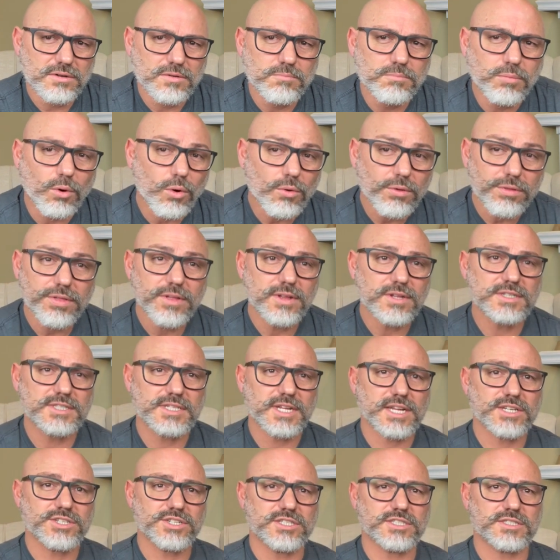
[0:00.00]
Both
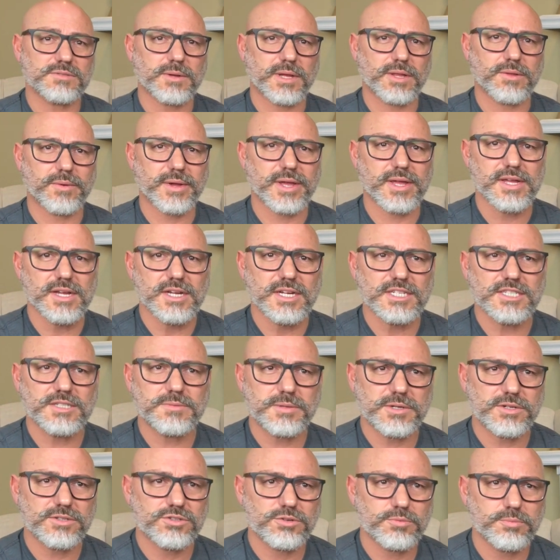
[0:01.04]
sections, by the way,
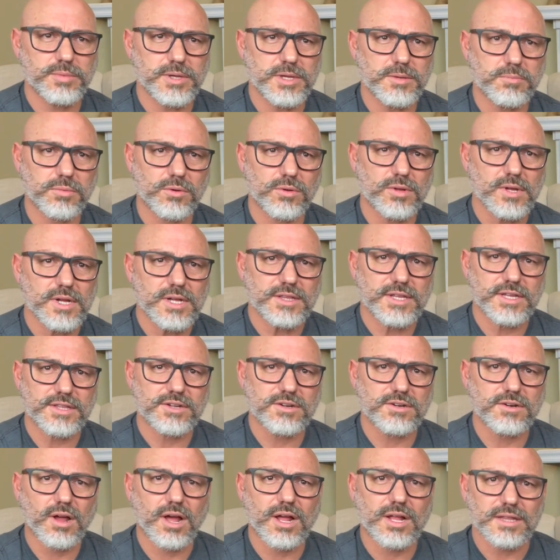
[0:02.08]
spiritual people, that
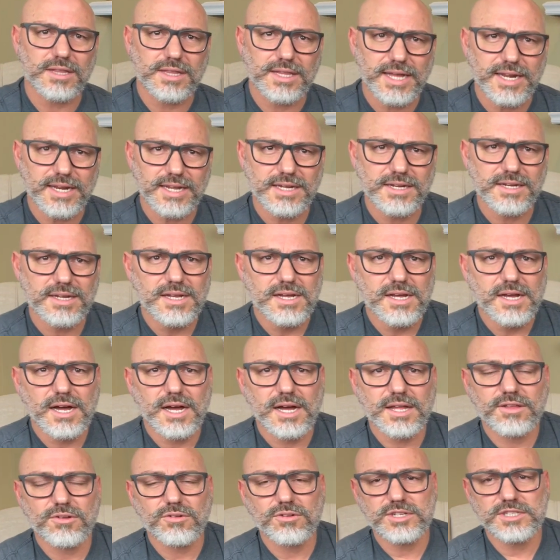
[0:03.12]
they're not letting
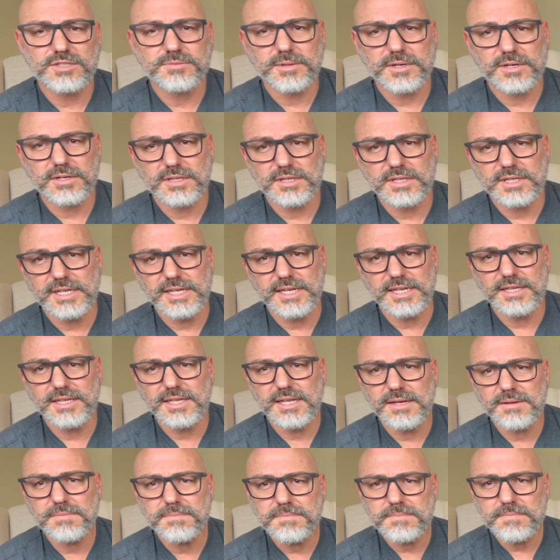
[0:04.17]
the Holy Spirit lead
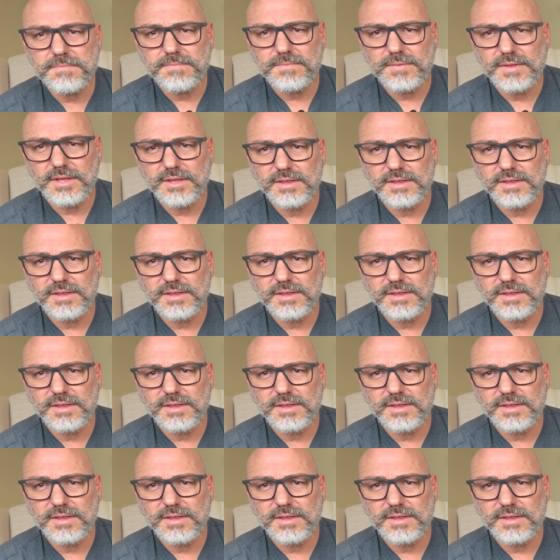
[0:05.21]
them.